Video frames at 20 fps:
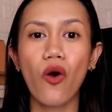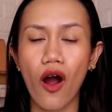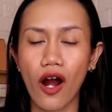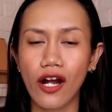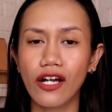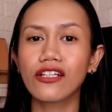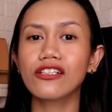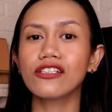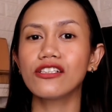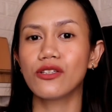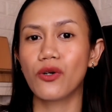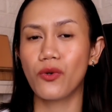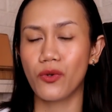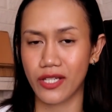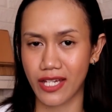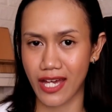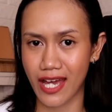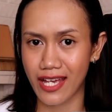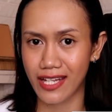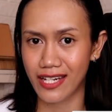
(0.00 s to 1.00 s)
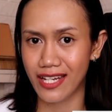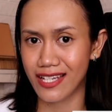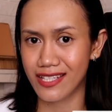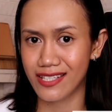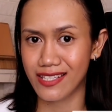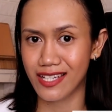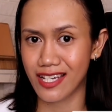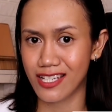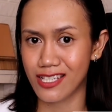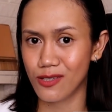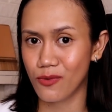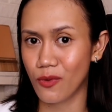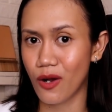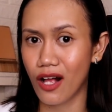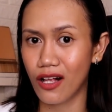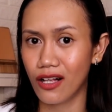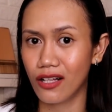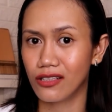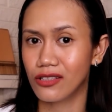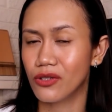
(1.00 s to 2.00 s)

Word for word: are located as well.